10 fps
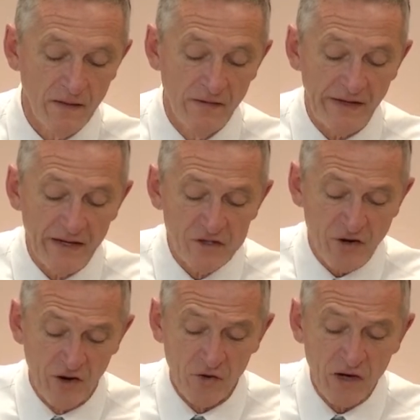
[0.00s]
The
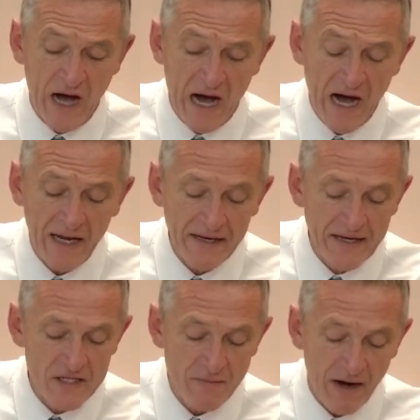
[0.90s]
eternal God
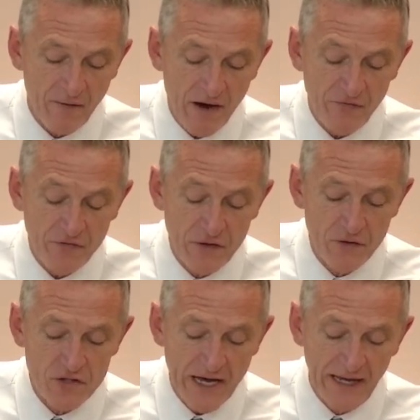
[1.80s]
is my
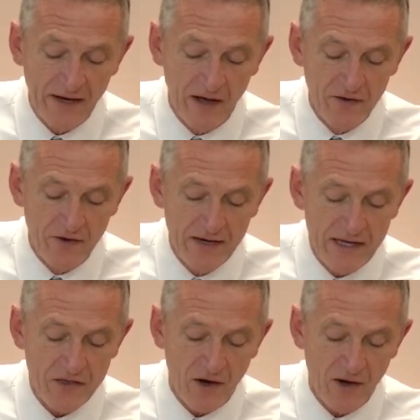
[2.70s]
refuge, and
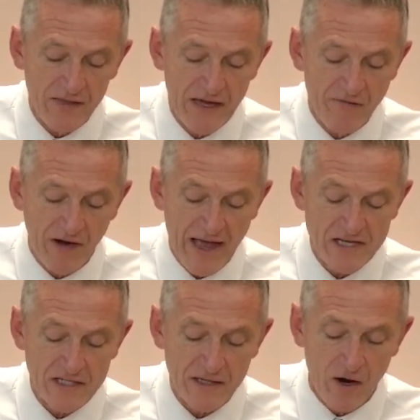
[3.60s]
underneath are the
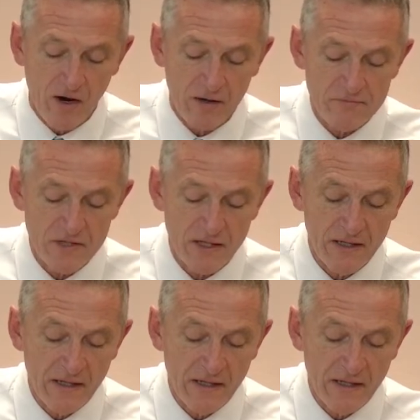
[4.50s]
everlasting arms,